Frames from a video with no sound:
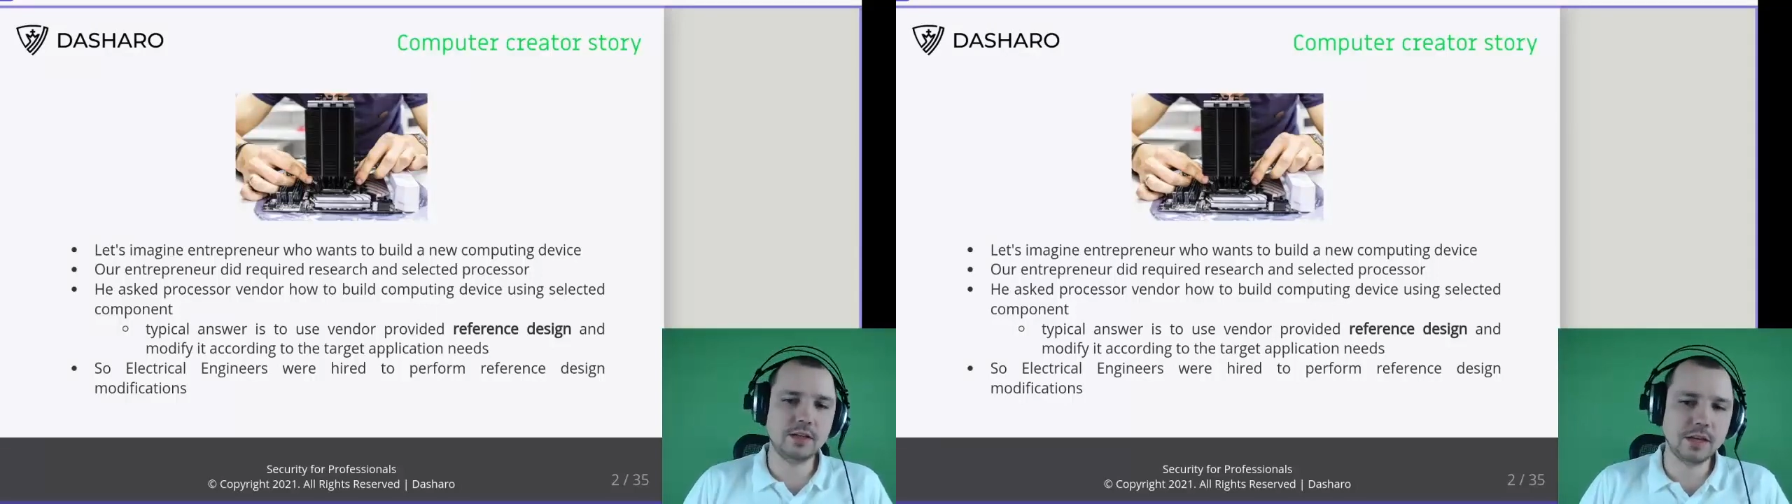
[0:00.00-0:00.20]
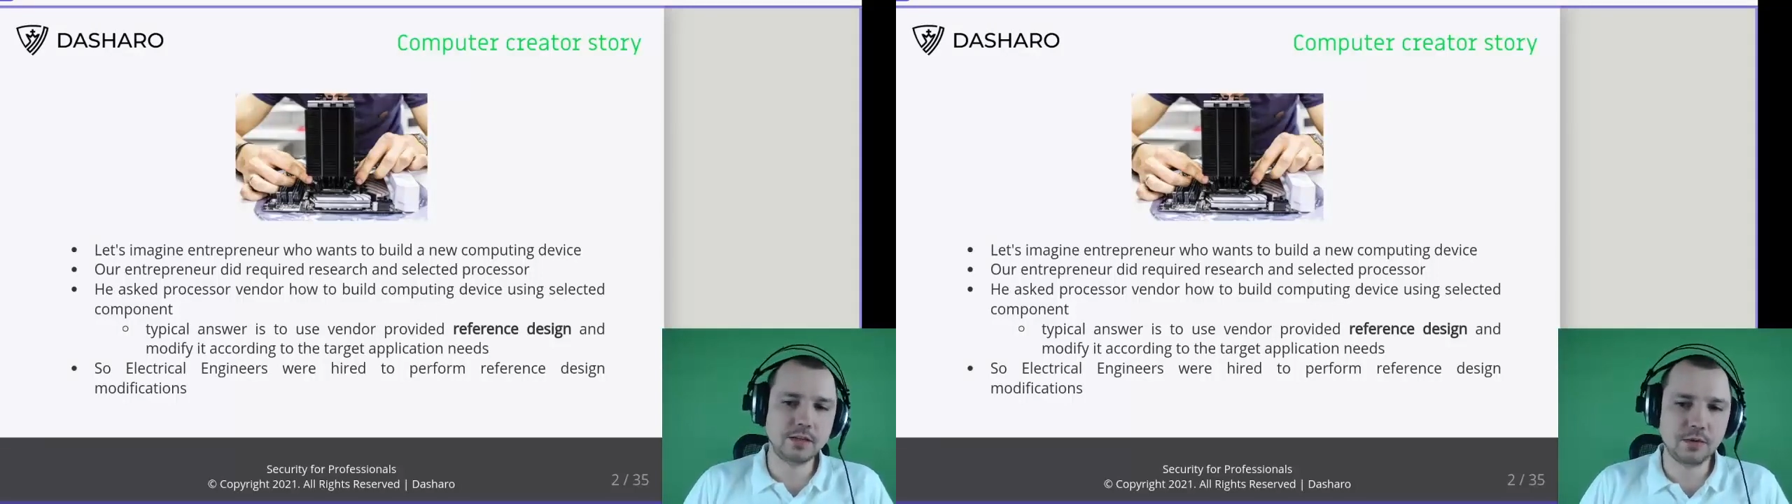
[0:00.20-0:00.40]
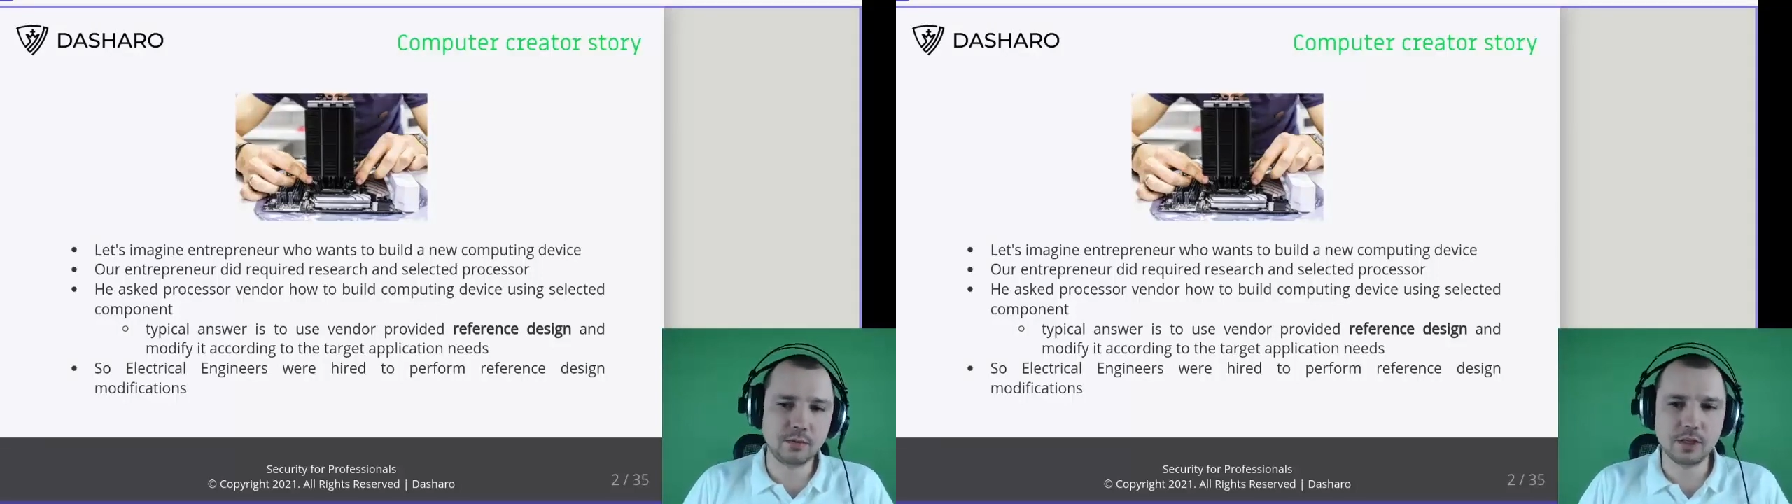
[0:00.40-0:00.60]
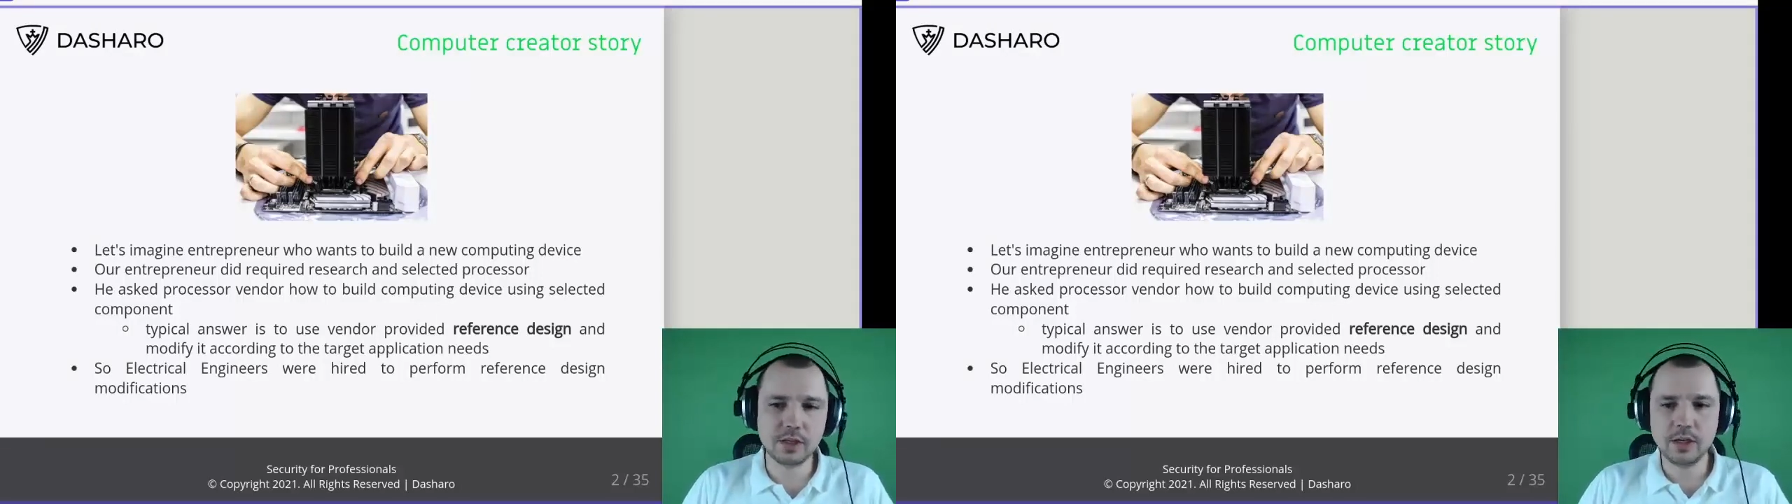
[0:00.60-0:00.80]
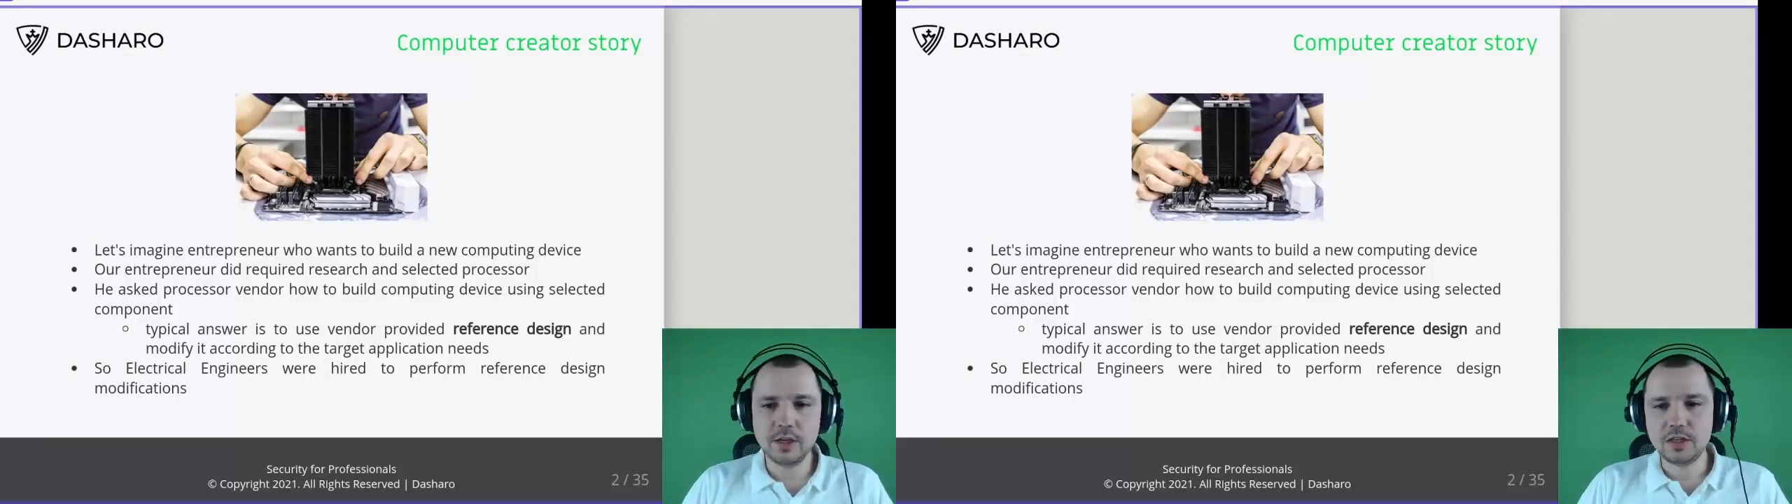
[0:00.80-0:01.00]
gets from
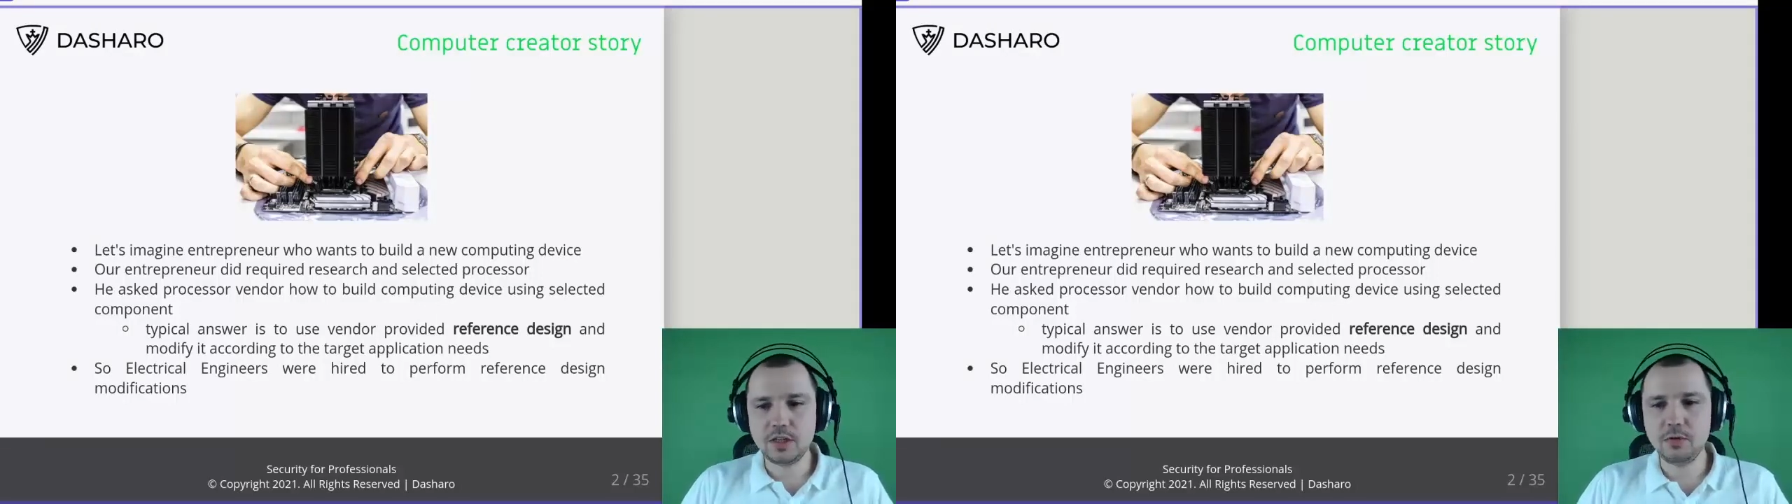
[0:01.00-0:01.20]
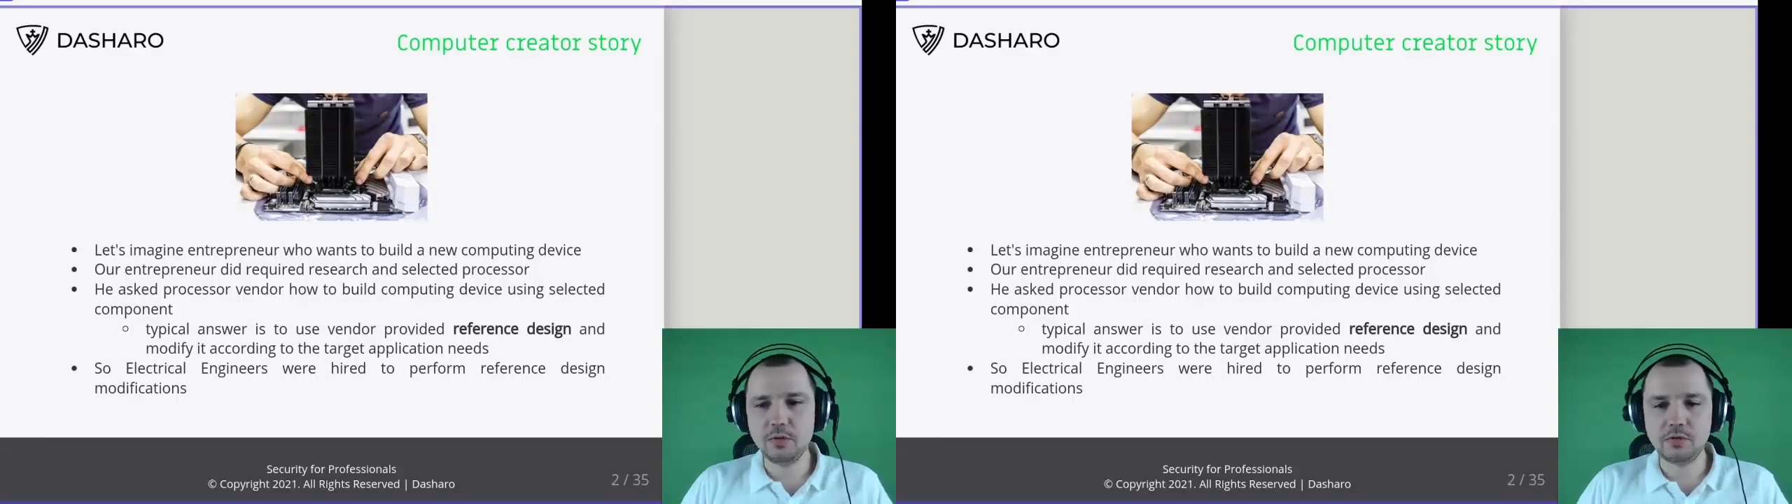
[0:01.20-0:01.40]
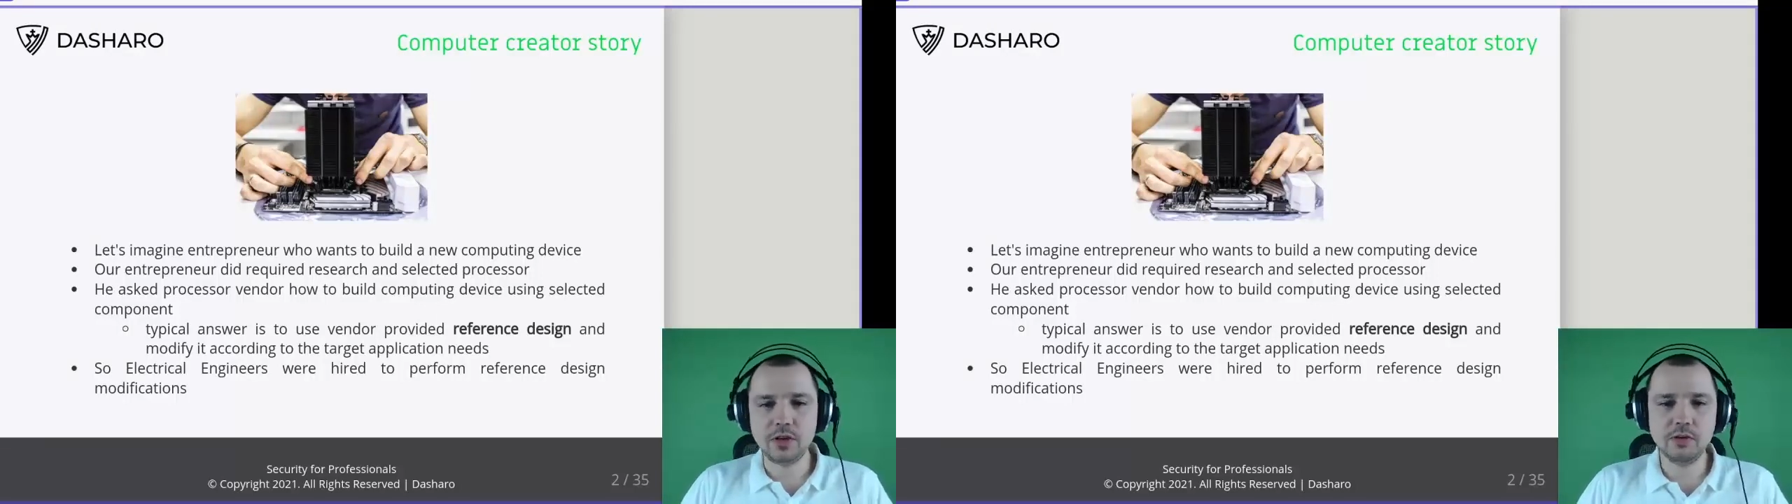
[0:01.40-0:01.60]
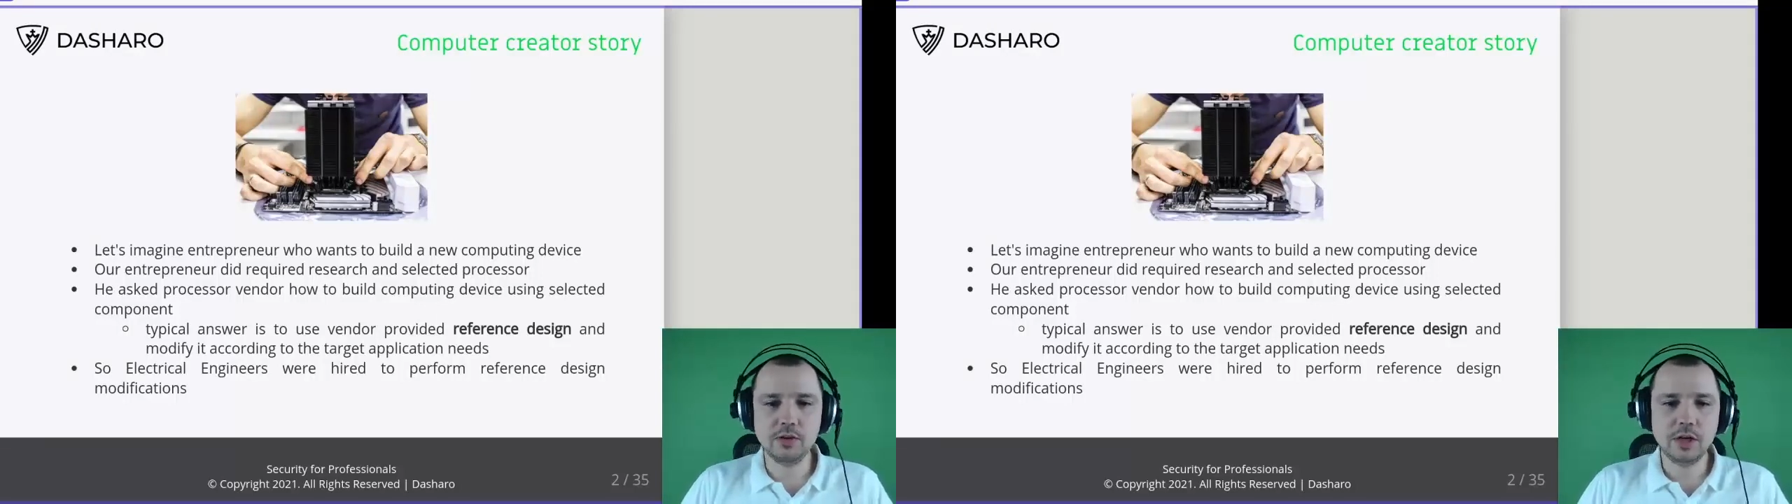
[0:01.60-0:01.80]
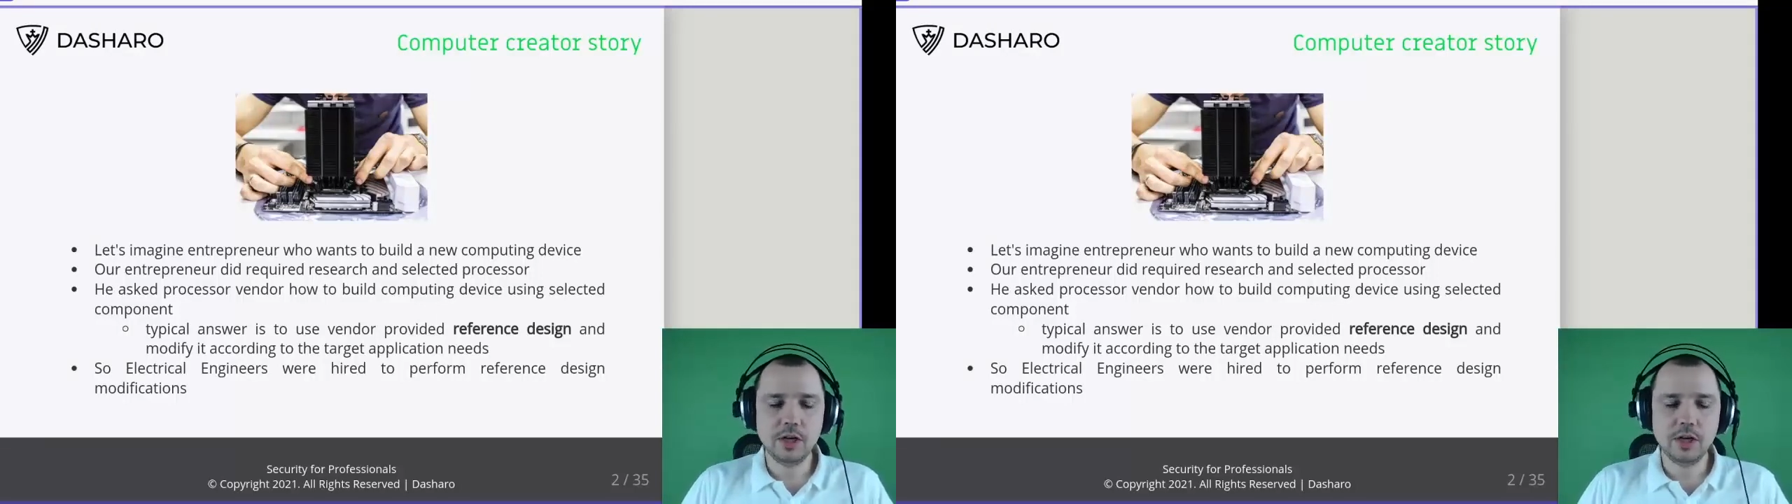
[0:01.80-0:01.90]
the CPU vendor